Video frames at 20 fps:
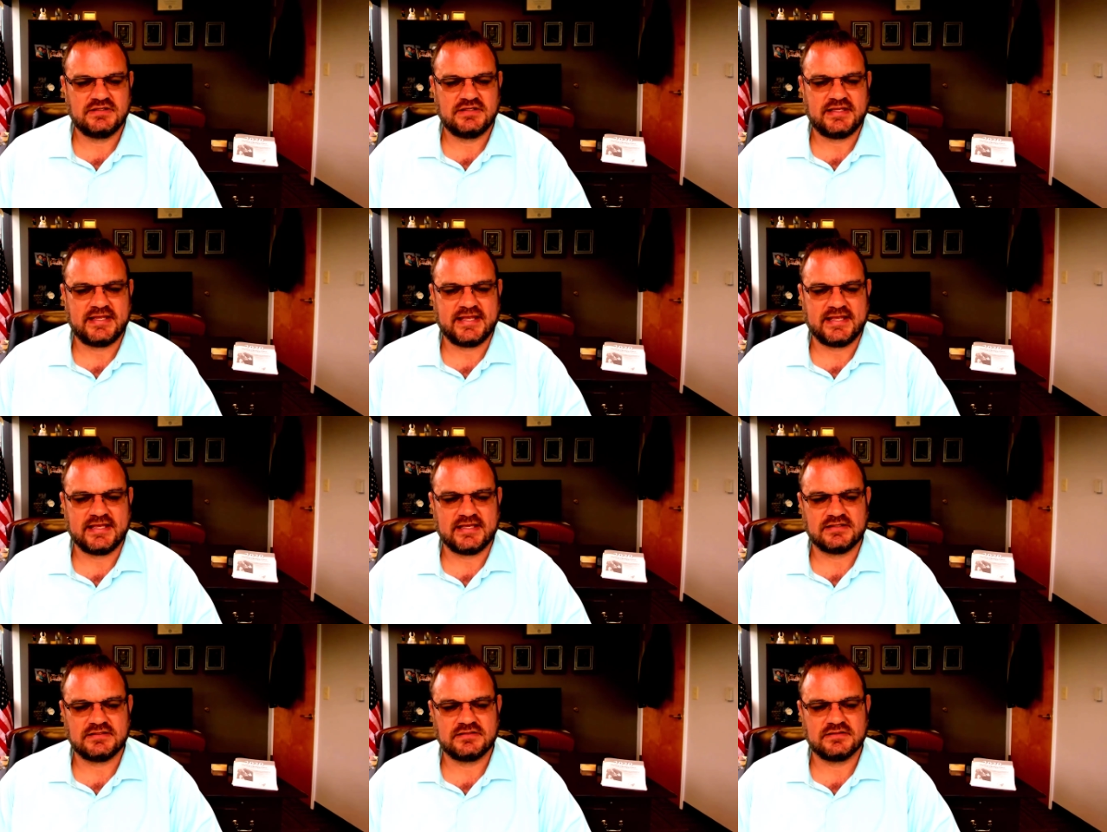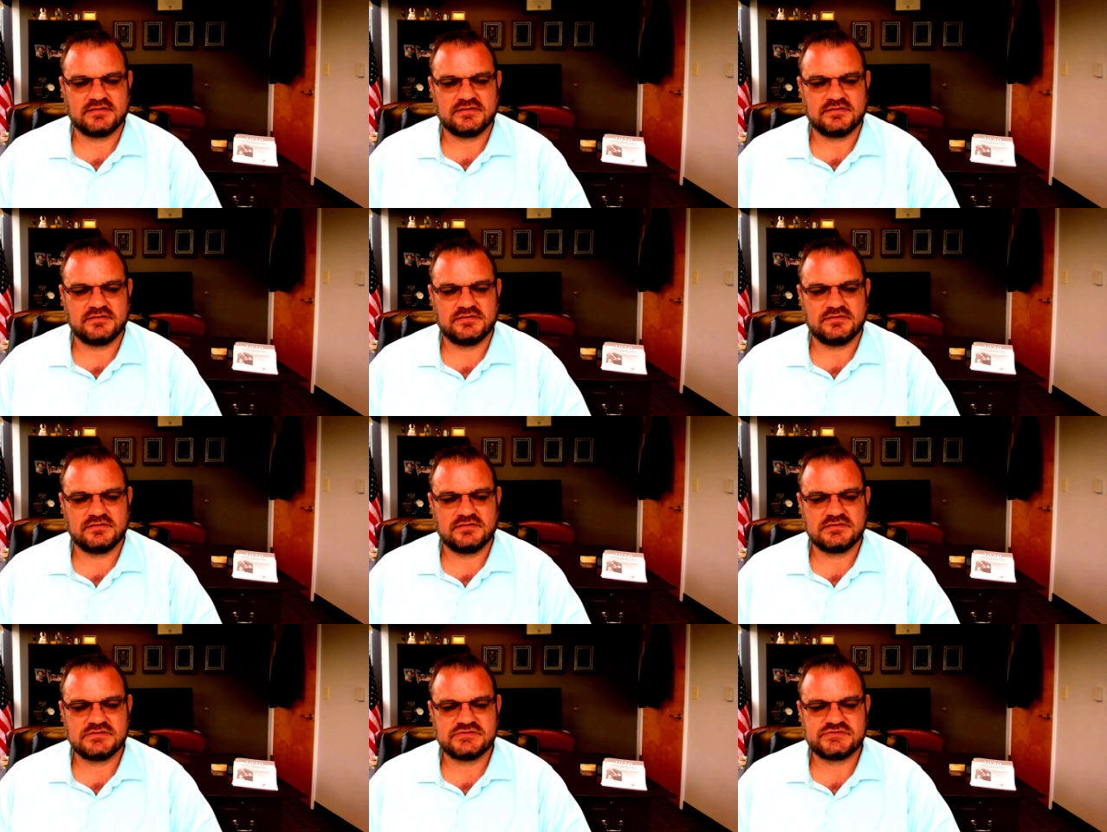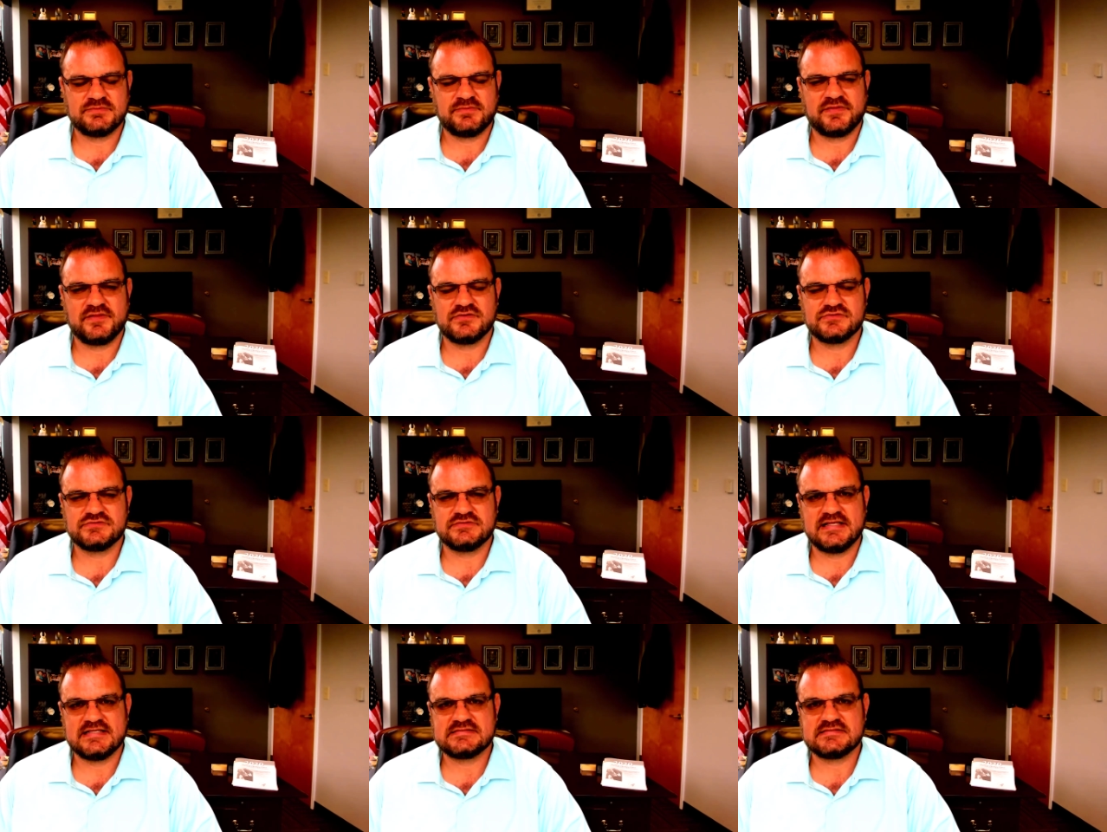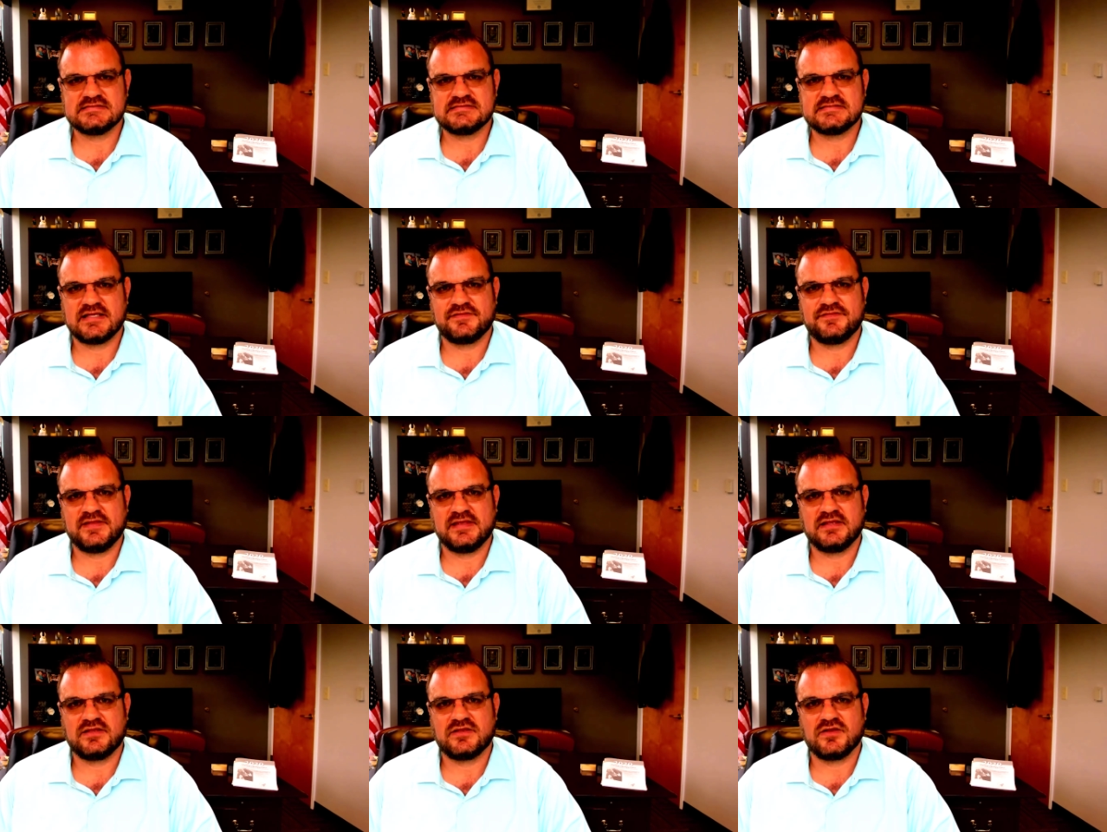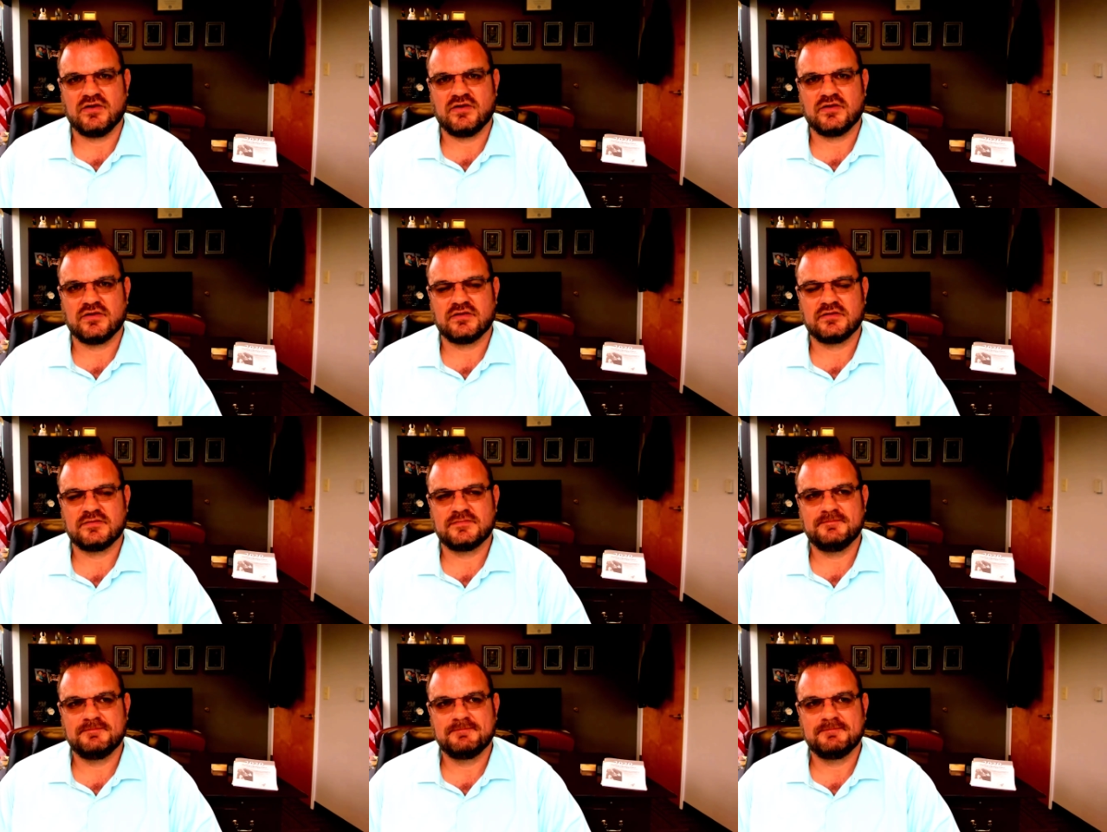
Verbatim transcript: And some of those lessons I think are